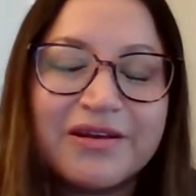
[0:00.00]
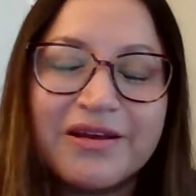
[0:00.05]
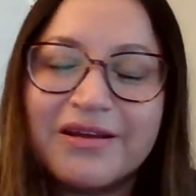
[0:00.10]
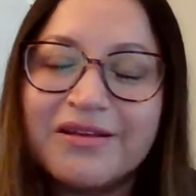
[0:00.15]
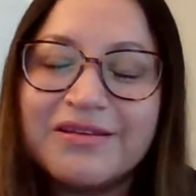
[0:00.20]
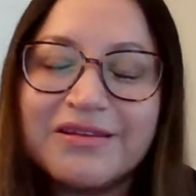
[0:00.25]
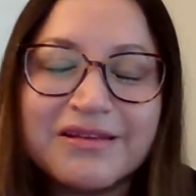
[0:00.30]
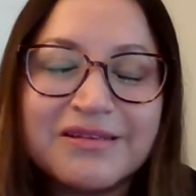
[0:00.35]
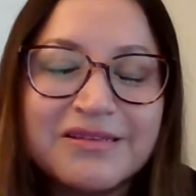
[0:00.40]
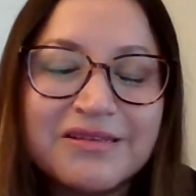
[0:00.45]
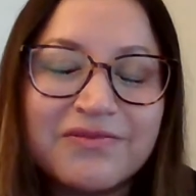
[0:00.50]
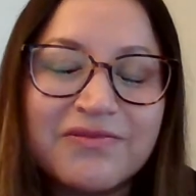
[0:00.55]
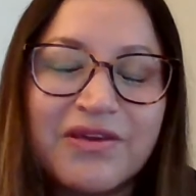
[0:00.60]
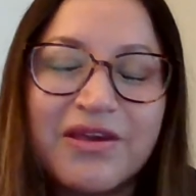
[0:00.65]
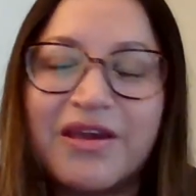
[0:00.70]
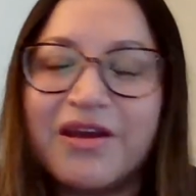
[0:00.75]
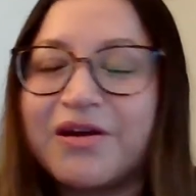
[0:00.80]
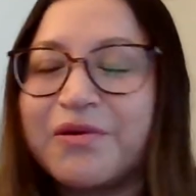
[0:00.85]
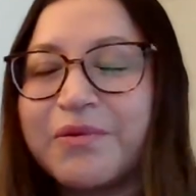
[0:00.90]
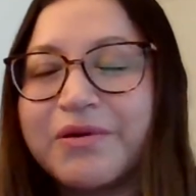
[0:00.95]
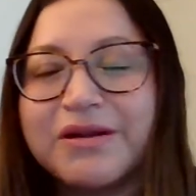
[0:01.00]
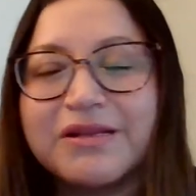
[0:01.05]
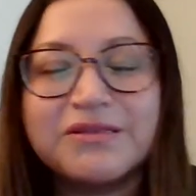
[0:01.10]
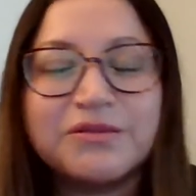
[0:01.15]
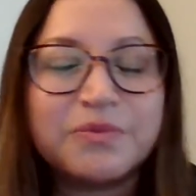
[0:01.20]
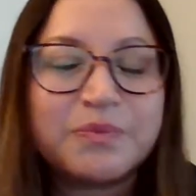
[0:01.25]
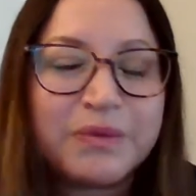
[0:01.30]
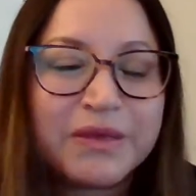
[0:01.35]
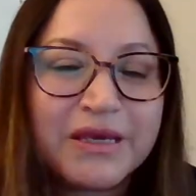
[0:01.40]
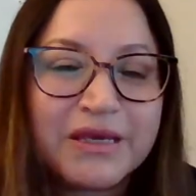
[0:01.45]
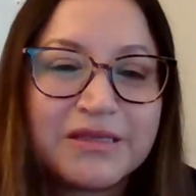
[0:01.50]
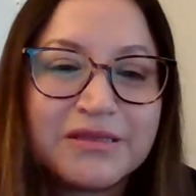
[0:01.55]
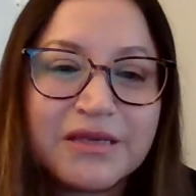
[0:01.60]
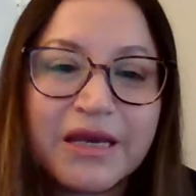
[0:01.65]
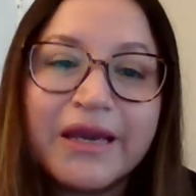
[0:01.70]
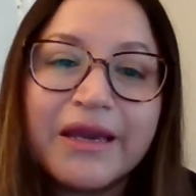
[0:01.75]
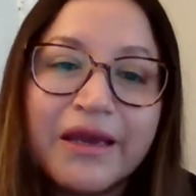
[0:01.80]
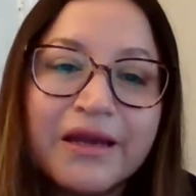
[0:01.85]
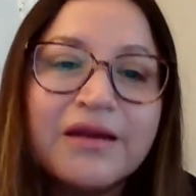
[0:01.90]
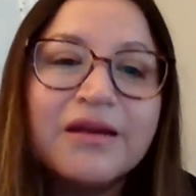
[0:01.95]
I want to do peds.
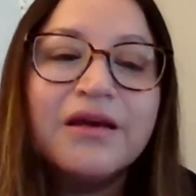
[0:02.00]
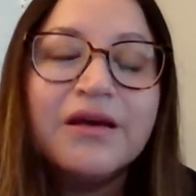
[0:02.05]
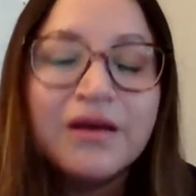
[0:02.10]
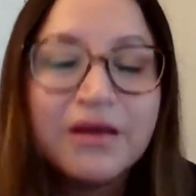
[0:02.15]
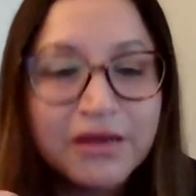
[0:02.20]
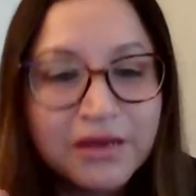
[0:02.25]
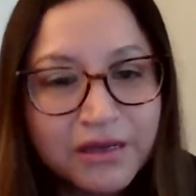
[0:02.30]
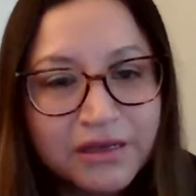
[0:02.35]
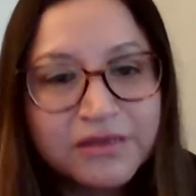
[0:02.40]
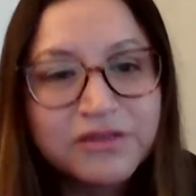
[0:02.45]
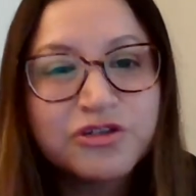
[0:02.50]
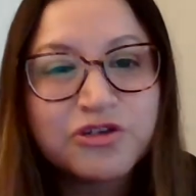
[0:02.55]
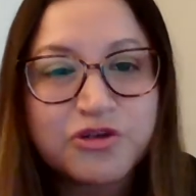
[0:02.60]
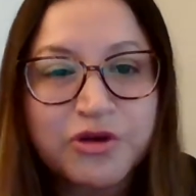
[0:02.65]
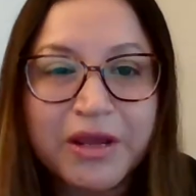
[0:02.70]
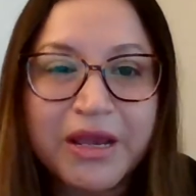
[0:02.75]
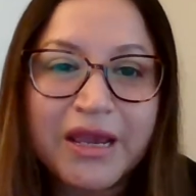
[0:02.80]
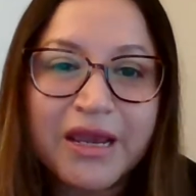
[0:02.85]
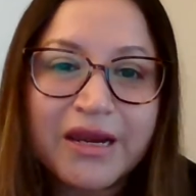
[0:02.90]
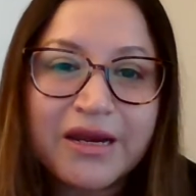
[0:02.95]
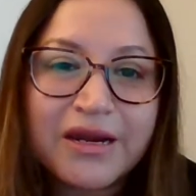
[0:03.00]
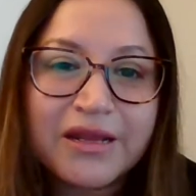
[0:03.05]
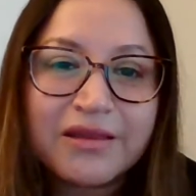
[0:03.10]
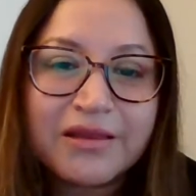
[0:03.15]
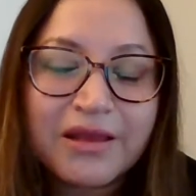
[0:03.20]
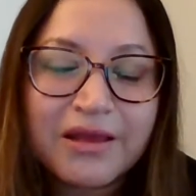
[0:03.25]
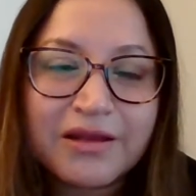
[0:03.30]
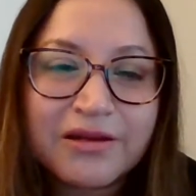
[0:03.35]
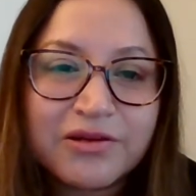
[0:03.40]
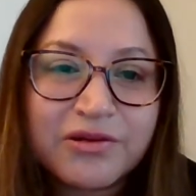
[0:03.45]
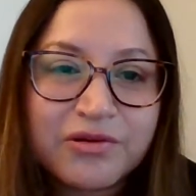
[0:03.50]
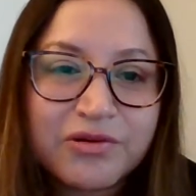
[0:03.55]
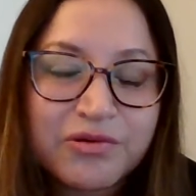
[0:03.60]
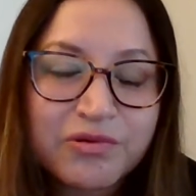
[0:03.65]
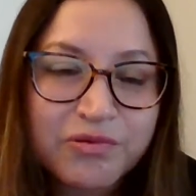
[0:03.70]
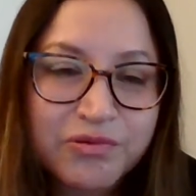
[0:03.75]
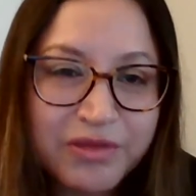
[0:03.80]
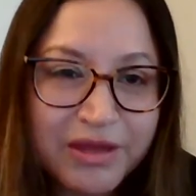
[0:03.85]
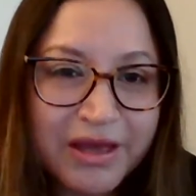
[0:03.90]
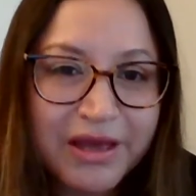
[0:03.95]
I can train and then
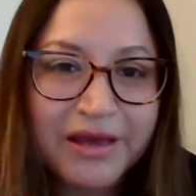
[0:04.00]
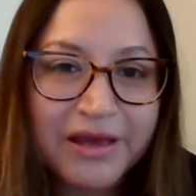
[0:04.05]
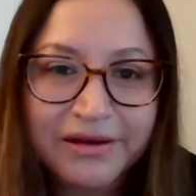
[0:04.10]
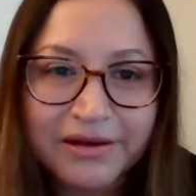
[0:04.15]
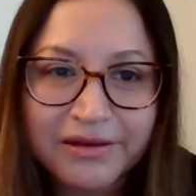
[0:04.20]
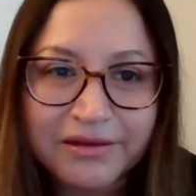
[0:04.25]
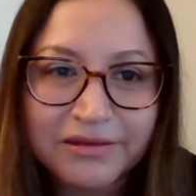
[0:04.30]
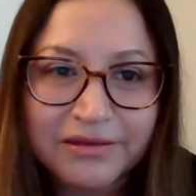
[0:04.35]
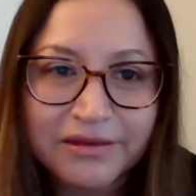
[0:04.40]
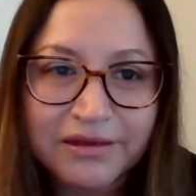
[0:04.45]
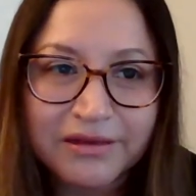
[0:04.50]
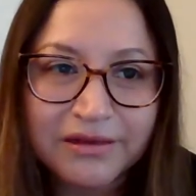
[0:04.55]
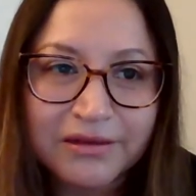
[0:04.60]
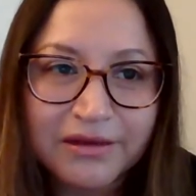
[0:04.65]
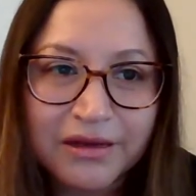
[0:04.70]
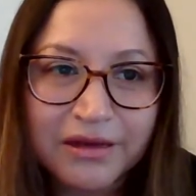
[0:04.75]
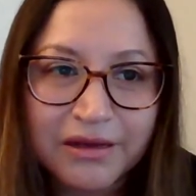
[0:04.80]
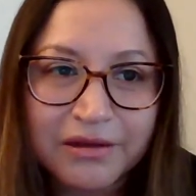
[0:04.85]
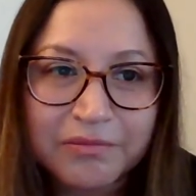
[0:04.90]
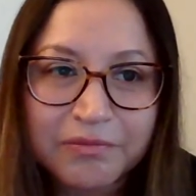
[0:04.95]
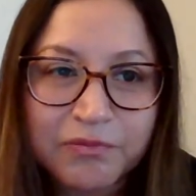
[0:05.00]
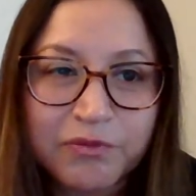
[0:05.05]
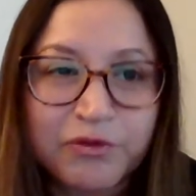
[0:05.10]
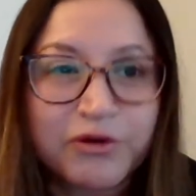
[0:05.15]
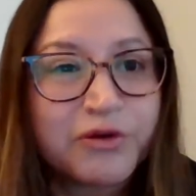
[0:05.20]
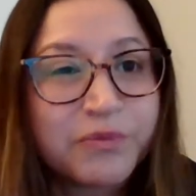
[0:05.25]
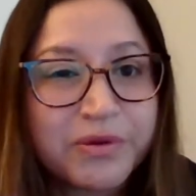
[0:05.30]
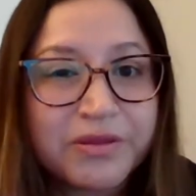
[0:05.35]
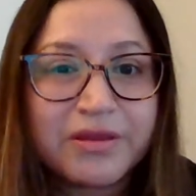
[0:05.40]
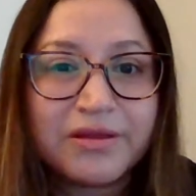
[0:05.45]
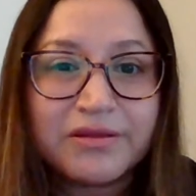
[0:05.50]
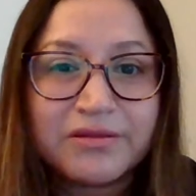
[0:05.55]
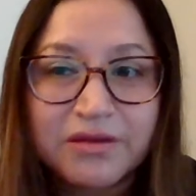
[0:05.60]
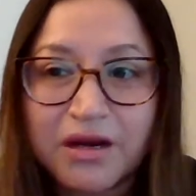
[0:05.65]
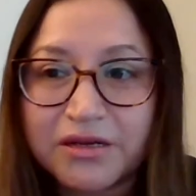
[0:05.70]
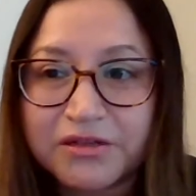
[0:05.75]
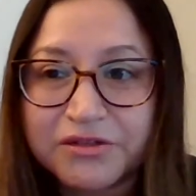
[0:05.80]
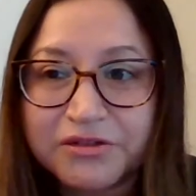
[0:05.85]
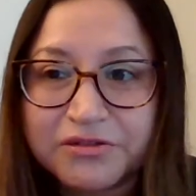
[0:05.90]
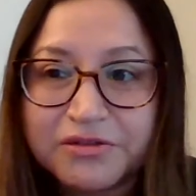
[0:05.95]
do that, and then work with a
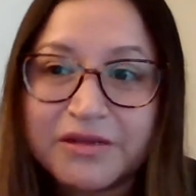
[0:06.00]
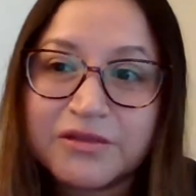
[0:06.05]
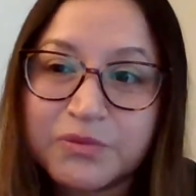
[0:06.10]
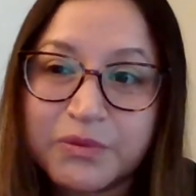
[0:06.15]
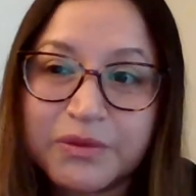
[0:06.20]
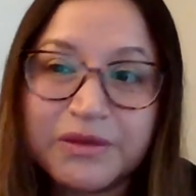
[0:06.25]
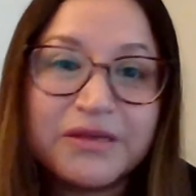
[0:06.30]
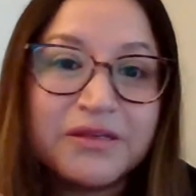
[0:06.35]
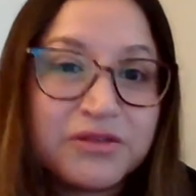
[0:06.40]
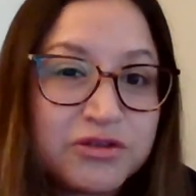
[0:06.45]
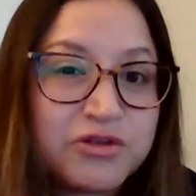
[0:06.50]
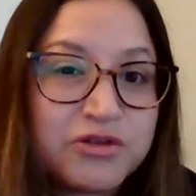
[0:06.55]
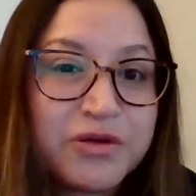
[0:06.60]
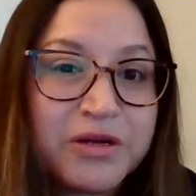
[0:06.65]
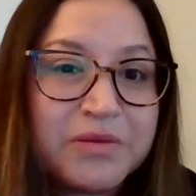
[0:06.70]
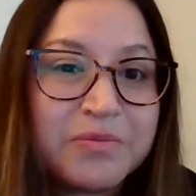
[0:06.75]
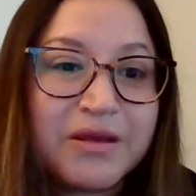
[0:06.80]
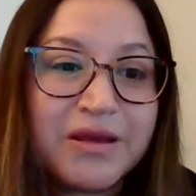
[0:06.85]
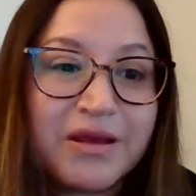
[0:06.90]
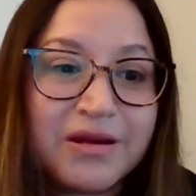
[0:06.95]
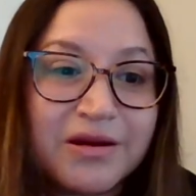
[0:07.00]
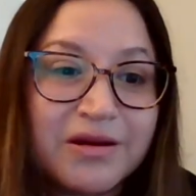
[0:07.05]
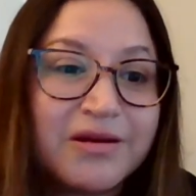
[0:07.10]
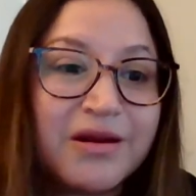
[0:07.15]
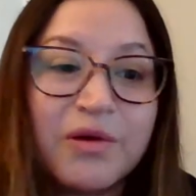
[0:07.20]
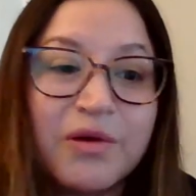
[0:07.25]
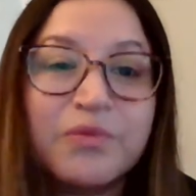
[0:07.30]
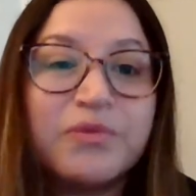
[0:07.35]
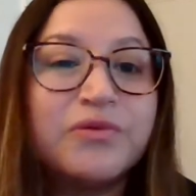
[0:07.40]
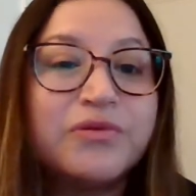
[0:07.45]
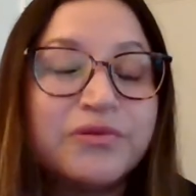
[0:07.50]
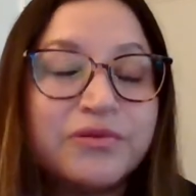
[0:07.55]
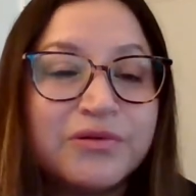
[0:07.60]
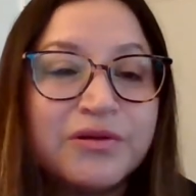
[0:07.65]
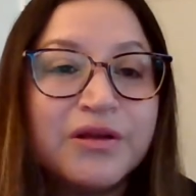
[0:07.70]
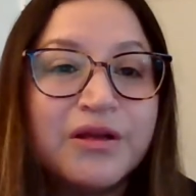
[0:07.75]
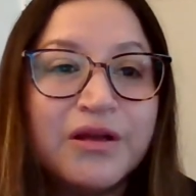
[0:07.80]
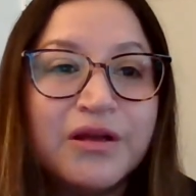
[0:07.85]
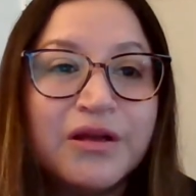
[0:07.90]
doctor that's willing to train me, and then I will